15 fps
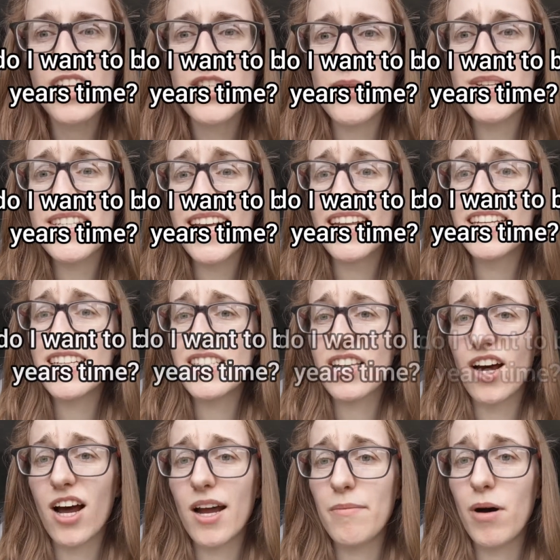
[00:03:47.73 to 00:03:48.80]
So in 10 years'
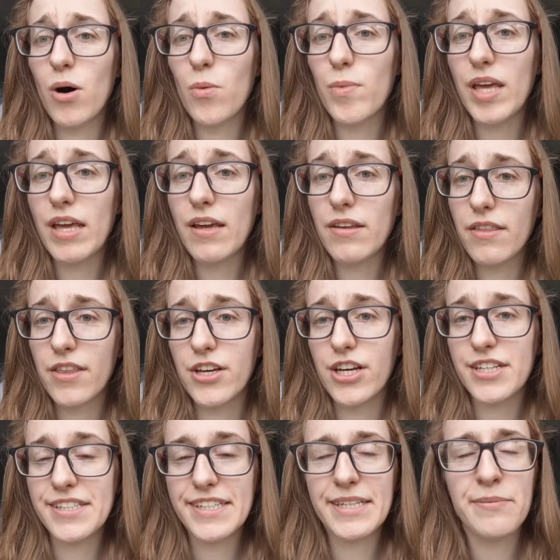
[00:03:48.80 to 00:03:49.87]
time, I'll be
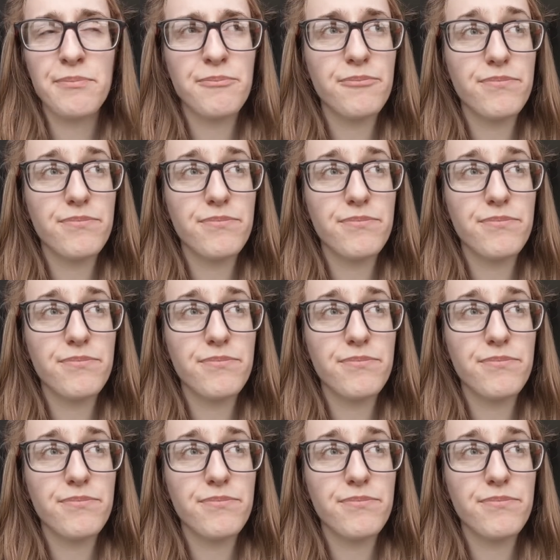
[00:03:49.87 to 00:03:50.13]
30.